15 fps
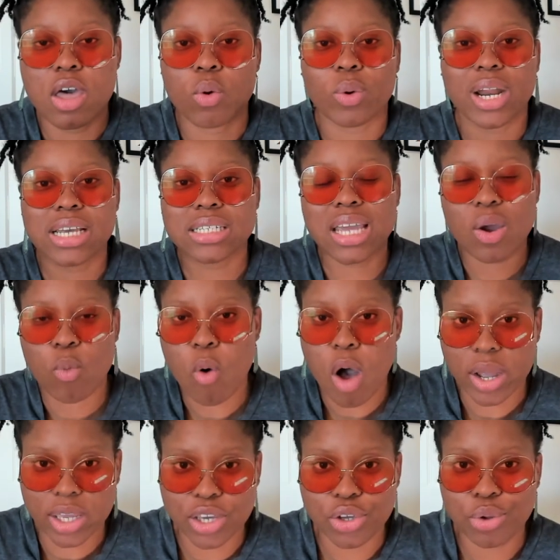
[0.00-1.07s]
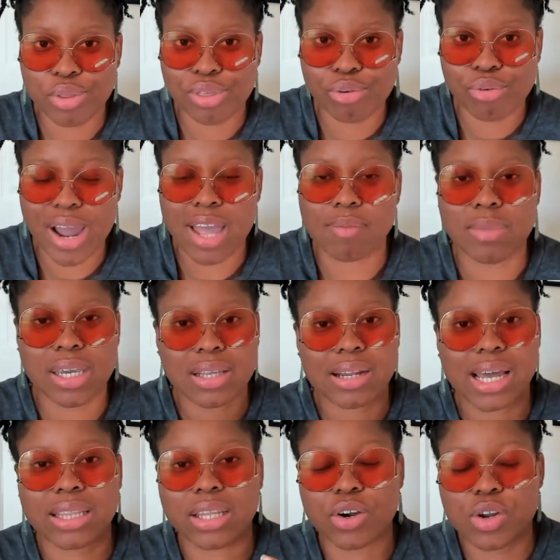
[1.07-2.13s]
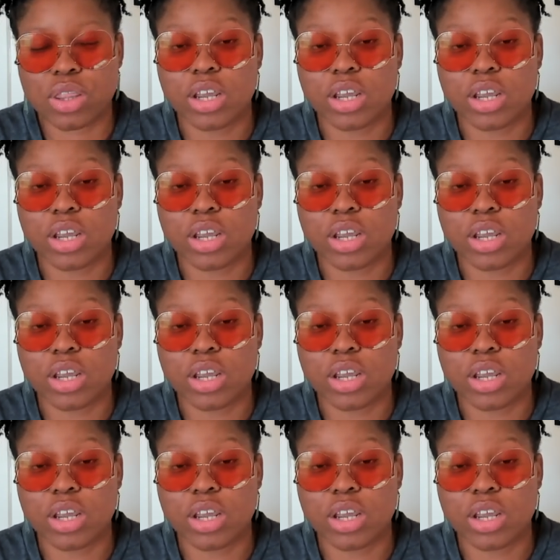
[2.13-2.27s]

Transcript: When I say walking you through, I mean like they're